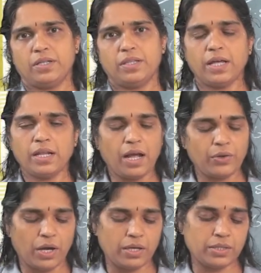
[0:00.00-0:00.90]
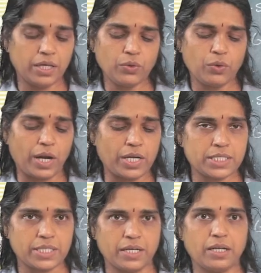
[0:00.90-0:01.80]
Then I think you will
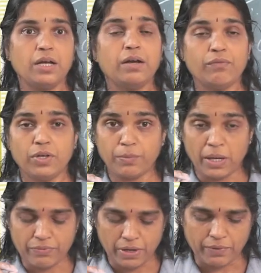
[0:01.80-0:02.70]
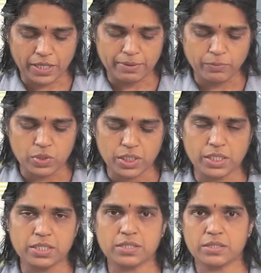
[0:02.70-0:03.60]
understand. My favorite music
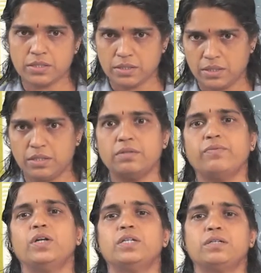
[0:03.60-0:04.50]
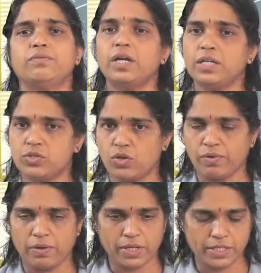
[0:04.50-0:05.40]
is what is your
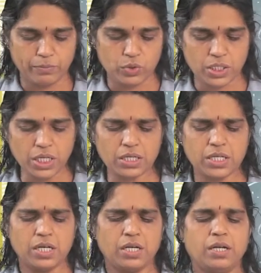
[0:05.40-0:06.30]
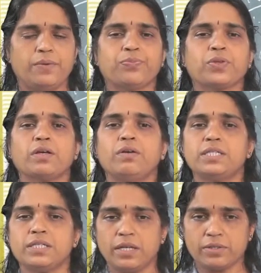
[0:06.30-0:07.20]
favorite music? Is it a